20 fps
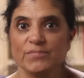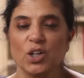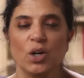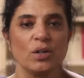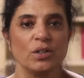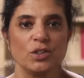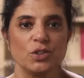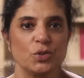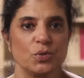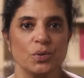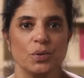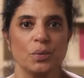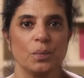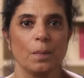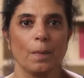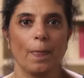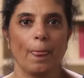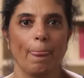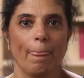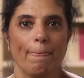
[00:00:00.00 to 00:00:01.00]
aren't true
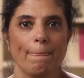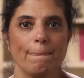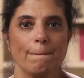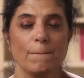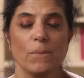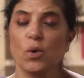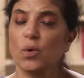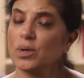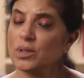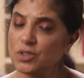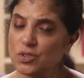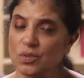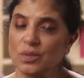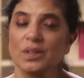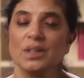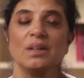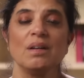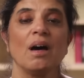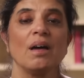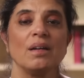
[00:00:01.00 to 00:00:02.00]
or
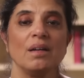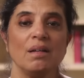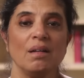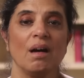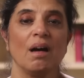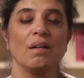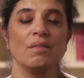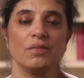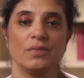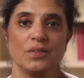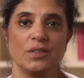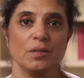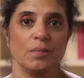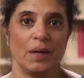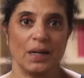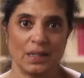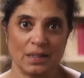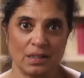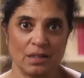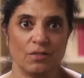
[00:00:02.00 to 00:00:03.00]
certainly not enough to
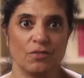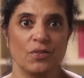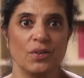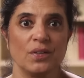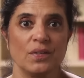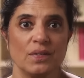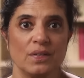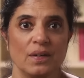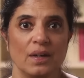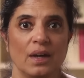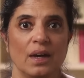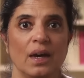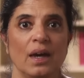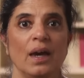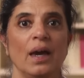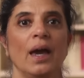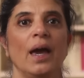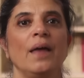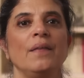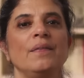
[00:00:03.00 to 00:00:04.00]
make a difference.
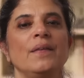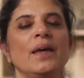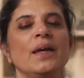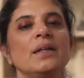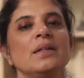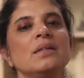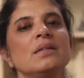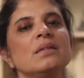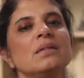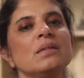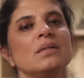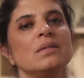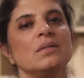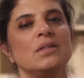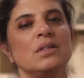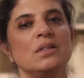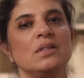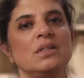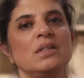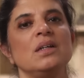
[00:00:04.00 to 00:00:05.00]
And then
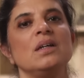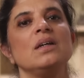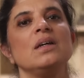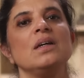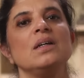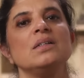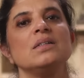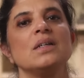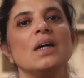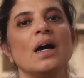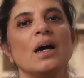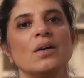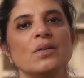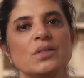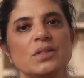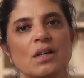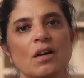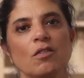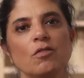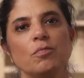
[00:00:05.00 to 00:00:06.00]
to dig into how
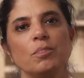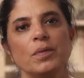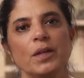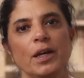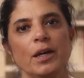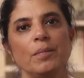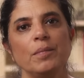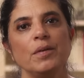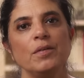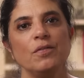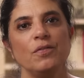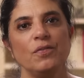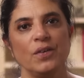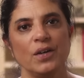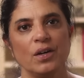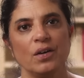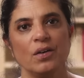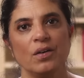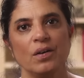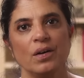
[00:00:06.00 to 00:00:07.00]
self-blame and
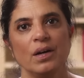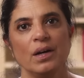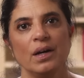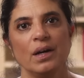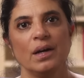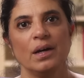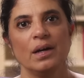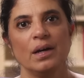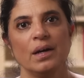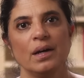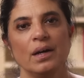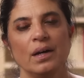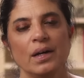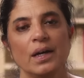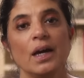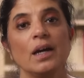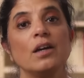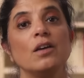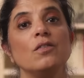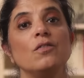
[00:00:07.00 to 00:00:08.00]
fear
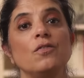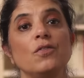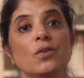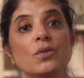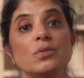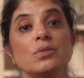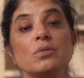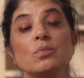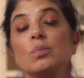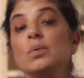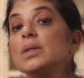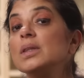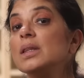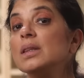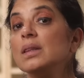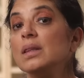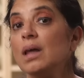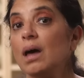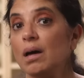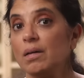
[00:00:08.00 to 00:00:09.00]
get confused with
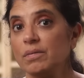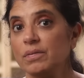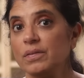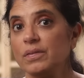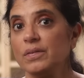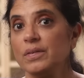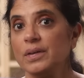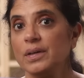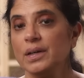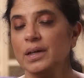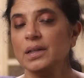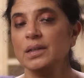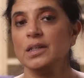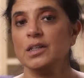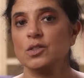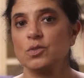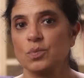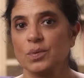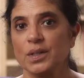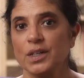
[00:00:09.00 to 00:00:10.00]
love in
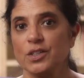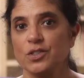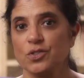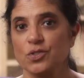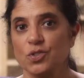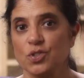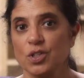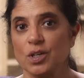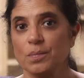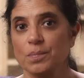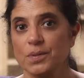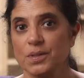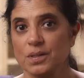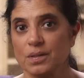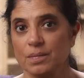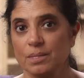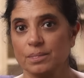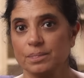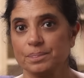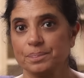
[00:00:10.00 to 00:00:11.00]
these relationships.